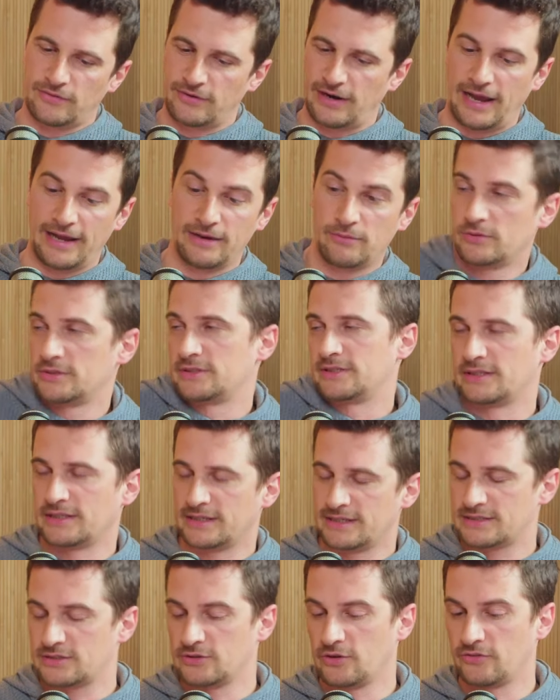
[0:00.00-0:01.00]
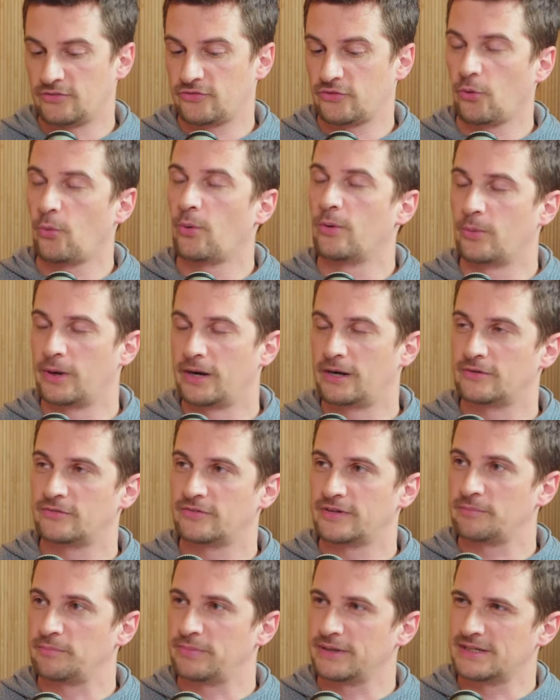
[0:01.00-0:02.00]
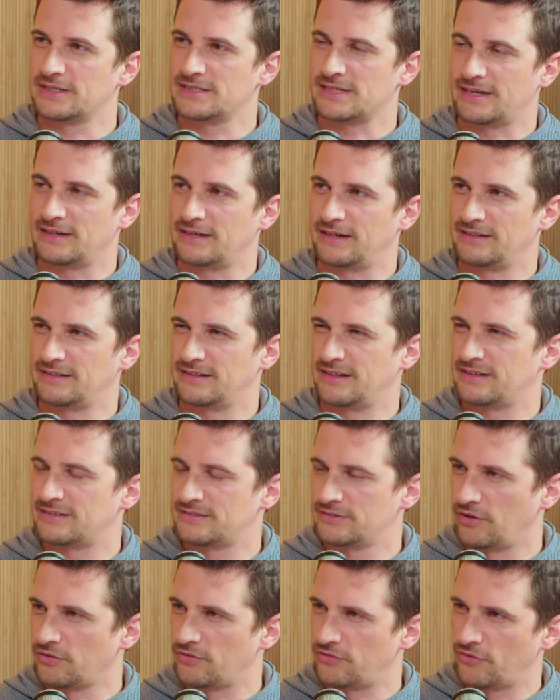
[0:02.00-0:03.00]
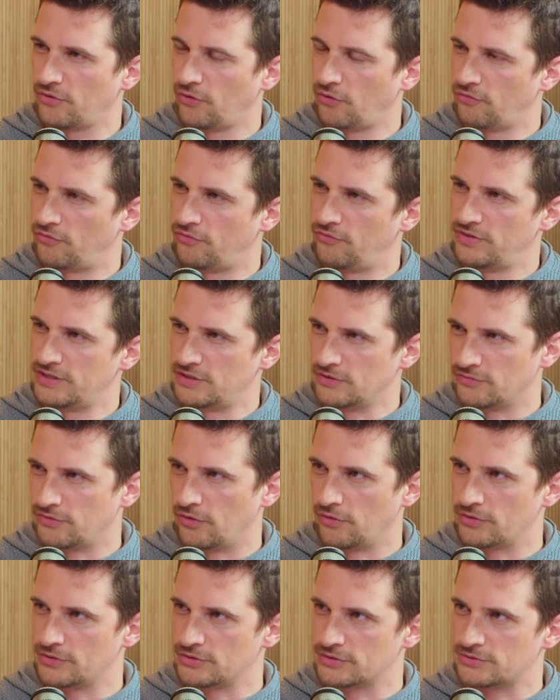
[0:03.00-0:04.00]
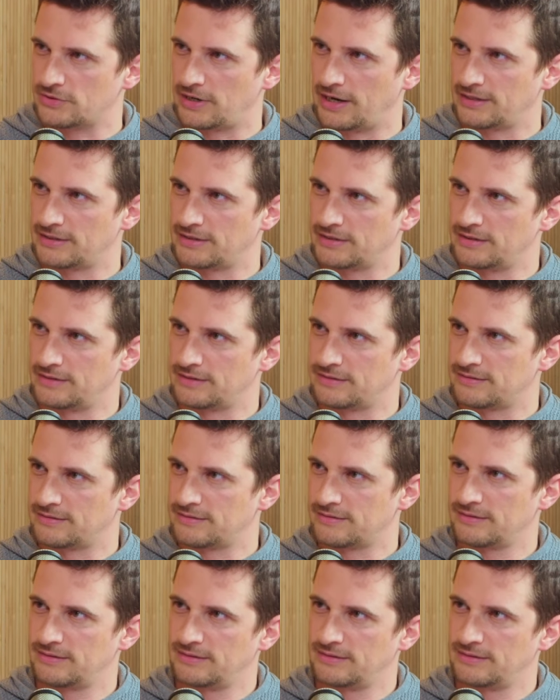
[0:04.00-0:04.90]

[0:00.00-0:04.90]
or I was at least not so aware of it because I, it's not so video focused, right? It's